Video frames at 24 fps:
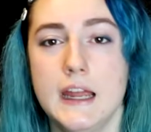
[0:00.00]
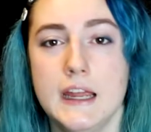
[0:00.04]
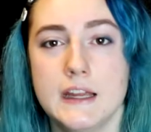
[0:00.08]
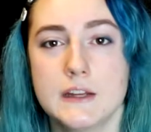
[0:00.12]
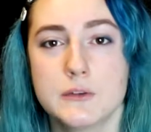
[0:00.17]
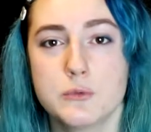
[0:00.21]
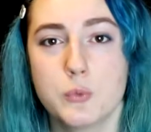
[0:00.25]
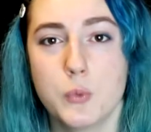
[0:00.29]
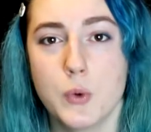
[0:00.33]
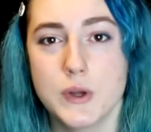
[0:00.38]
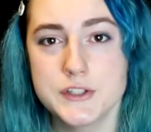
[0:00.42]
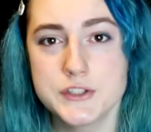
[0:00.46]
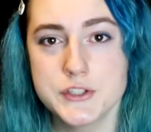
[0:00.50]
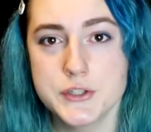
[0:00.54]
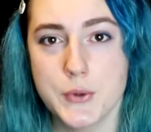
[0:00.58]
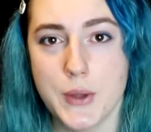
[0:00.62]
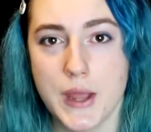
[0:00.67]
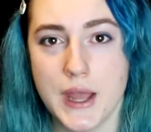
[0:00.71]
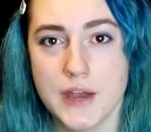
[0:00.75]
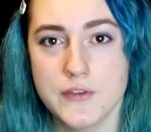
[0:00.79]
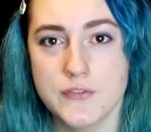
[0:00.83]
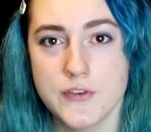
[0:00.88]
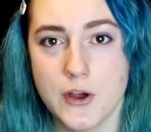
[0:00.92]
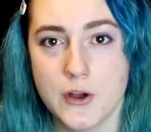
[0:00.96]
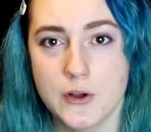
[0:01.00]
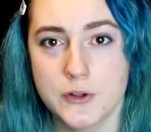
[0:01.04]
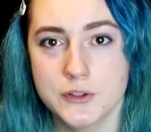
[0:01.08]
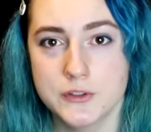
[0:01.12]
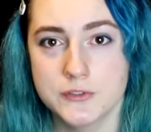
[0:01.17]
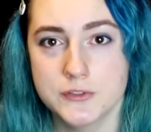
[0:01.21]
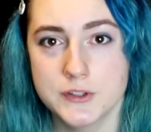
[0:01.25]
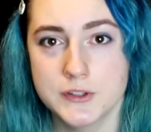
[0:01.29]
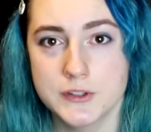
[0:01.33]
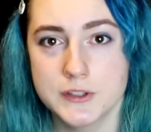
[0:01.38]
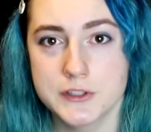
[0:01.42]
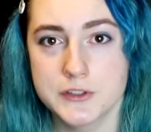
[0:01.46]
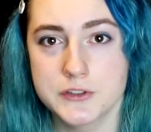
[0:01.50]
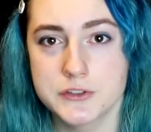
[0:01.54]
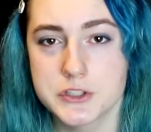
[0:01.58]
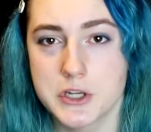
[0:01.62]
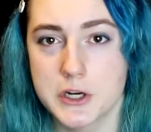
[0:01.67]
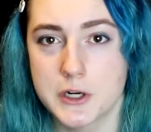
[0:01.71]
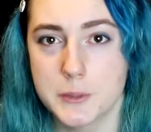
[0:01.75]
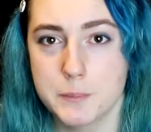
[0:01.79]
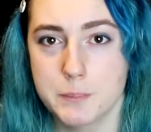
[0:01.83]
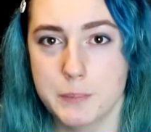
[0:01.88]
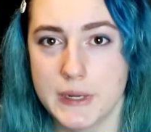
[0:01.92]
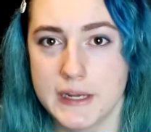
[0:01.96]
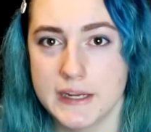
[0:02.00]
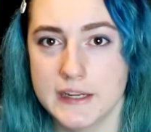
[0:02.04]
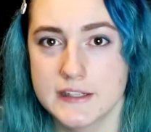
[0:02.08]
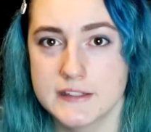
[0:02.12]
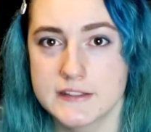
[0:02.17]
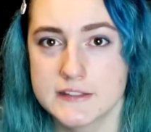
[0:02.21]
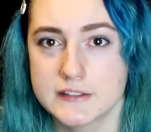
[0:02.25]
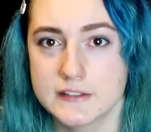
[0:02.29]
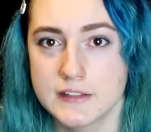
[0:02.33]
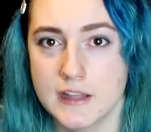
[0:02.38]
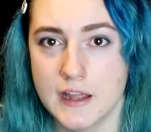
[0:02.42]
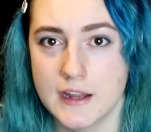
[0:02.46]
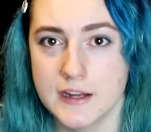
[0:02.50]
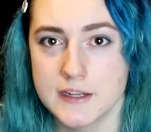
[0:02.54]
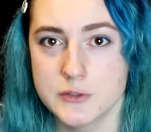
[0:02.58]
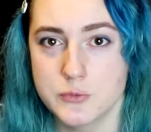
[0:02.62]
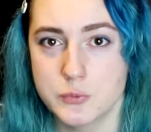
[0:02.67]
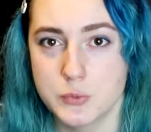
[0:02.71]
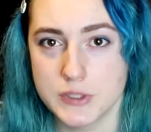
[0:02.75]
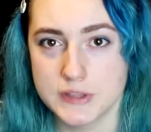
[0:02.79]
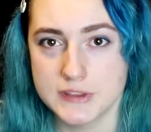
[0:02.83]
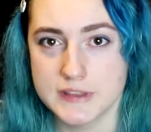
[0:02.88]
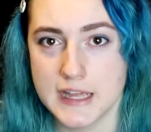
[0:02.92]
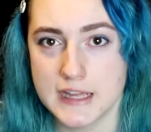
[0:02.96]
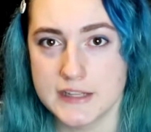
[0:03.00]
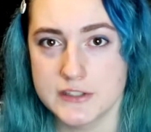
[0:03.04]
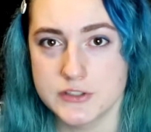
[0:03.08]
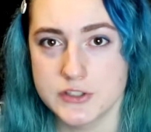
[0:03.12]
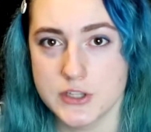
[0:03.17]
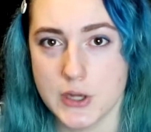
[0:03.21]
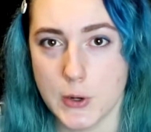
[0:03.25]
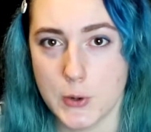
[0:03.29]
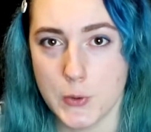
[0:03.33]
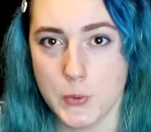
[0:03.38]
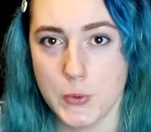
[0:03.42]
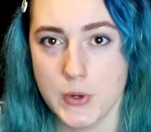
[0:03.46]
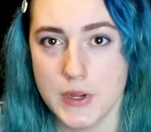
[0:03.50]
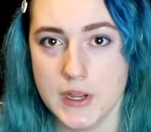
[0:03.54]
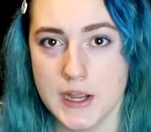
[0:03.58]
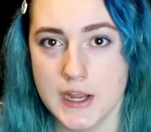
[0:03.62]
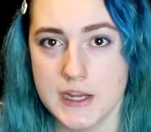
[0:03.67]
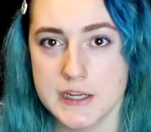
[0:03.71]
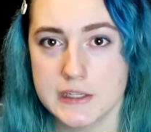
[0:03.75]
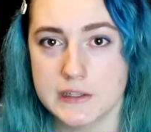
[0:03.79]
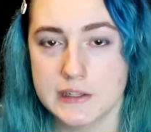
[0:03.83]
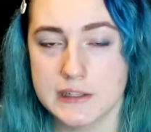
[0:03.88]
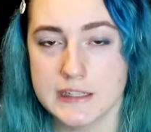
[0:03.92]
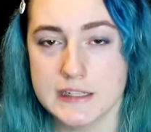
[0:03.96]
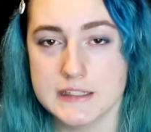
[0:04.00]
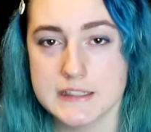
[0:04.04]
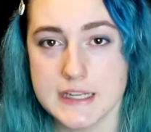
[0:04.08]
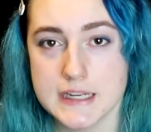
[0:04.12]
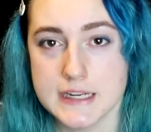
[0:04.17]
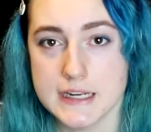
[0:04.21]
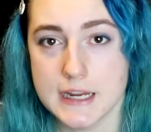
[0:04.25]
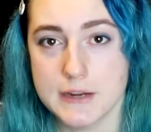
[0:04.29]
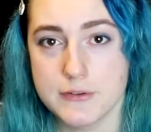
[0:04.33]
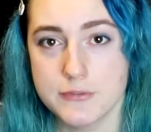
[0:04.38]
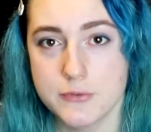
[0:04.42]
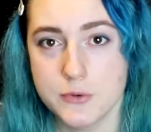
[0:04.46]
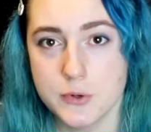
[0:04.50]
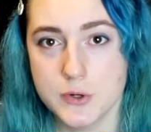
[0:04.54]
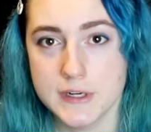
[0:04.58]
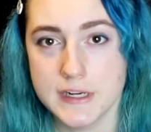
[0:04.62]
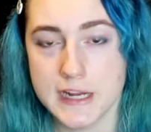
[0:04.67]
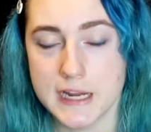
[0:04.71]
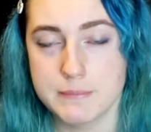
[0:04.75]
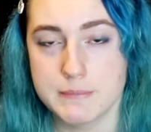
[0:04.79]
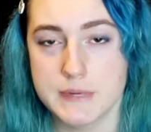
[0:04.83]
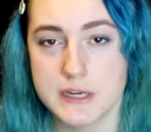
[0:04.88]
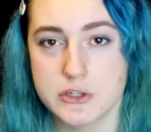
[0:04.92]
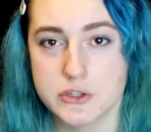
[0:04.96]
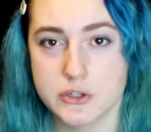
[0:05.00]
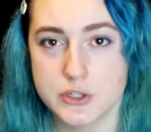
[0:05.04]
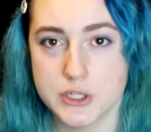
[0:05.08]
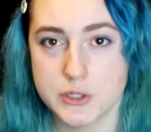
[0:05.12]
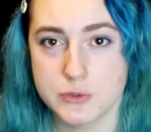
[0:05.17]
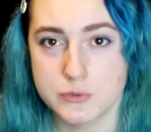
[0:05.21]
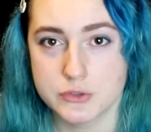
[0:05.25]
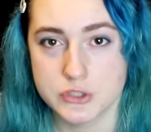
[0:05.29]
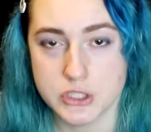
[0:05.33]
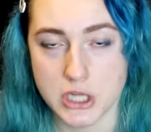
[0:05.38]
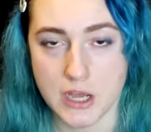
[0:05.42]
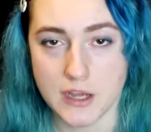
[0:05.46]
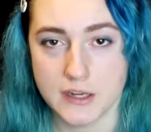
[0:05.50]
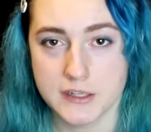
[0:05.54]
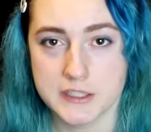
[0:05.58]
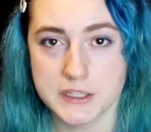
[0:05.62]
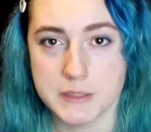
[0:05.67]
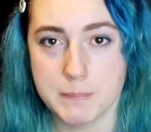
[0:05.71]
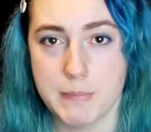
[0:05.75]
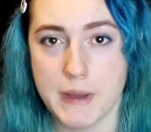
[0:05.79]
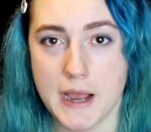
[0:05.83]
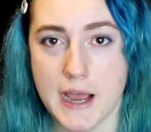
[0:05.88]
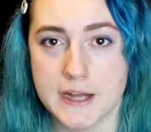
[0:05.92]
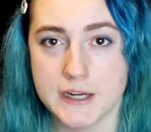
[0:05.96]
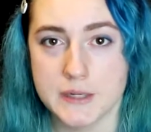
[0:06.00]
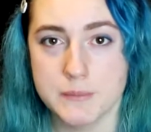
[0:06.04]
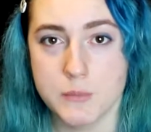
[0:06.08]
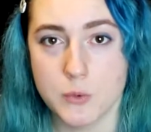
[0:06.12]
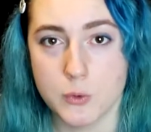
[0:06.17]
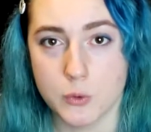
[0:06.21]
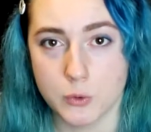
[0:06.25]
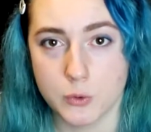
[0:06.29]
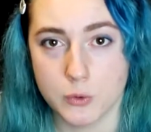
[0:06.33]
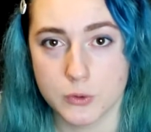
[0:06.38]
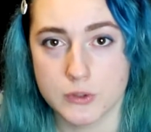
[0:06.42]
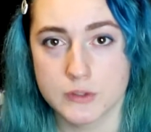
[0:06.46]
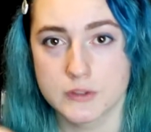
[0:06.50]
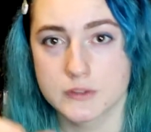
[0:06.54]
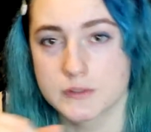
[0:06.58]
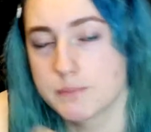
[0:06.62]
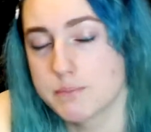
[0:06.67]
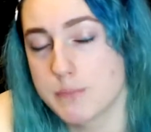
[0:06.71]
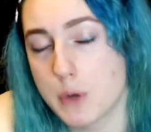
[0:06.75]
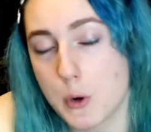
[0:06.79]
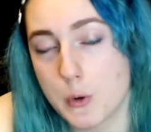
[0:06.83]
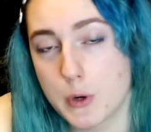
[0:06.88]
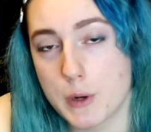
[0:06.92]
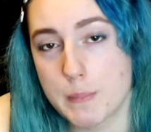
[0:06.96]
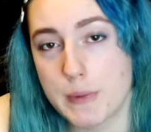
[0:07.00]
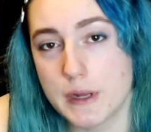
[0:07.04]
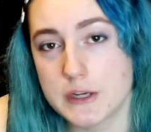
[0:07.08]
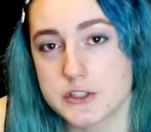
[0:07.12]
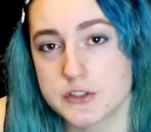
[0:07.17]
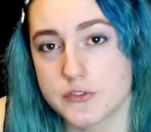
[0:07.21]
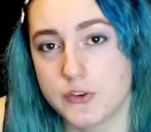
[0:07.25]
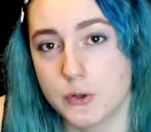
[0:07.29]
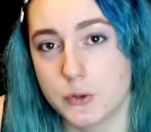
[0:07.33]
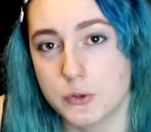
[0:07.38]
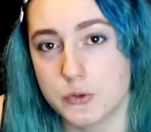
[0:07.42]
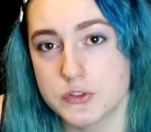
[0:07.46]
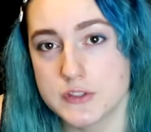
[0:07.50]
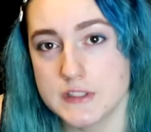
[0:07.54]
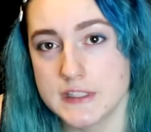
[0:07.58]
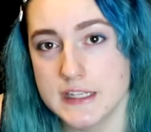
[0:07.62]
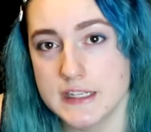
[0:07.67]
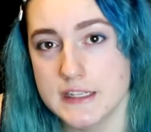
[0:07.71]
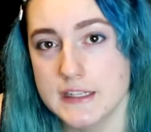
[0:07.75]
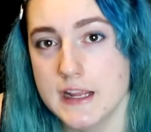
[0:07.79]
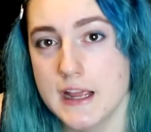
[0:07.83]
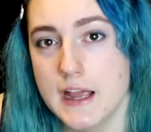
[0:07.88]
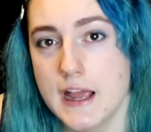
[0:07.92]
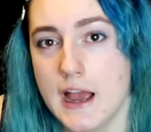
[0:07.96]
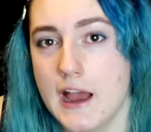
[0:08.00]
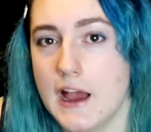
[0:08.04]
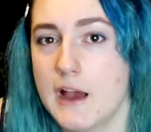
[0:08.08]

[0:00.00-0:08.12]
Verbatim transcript: And once you have all of your little tart pans lined with that dough, you're going to take a fork and make sure you dock the bottom or poke a bunch of holes in it.